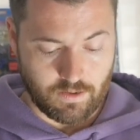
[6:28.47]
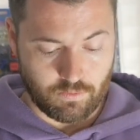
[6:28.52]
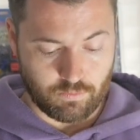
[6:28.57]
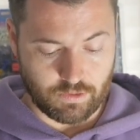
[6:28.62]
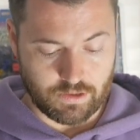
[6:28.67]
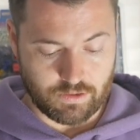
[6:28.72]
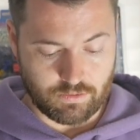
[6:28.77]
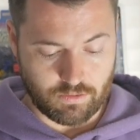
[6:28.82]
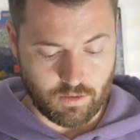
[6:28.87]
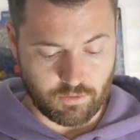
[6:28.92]

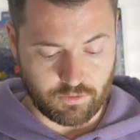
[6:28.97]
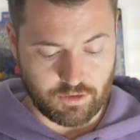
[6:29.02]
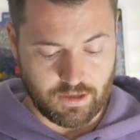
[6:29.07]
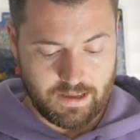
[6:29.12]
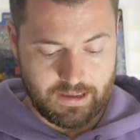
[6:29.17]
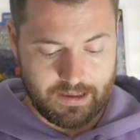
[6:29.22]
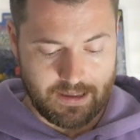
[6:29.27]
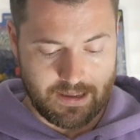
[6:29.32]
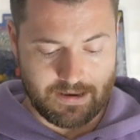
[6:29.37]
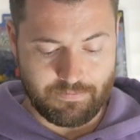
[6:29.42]
Regrowth,
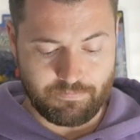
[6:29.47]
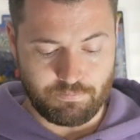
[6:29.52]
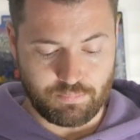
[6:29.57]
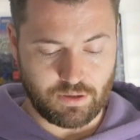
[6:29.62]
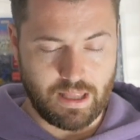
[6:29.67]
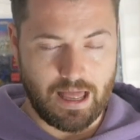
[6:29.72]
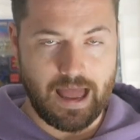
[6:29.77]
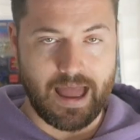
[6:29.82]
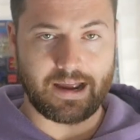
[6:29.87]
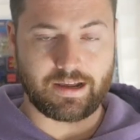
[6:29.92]
and
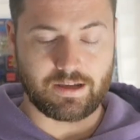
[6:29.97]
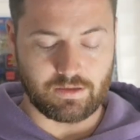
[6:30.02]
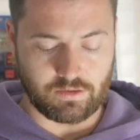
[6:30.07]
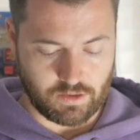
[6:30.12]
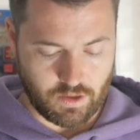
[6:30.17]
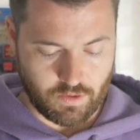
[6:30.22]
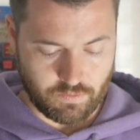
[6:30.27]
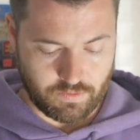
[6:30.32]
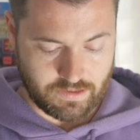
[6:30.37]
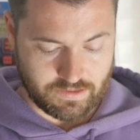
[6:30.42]
Black
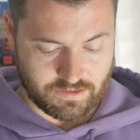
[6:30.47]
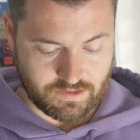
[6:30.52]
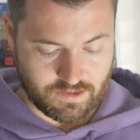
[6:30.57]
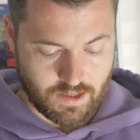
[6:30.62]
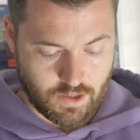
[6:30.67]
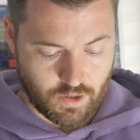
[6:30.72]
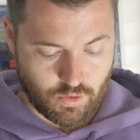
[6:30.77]
Lotus.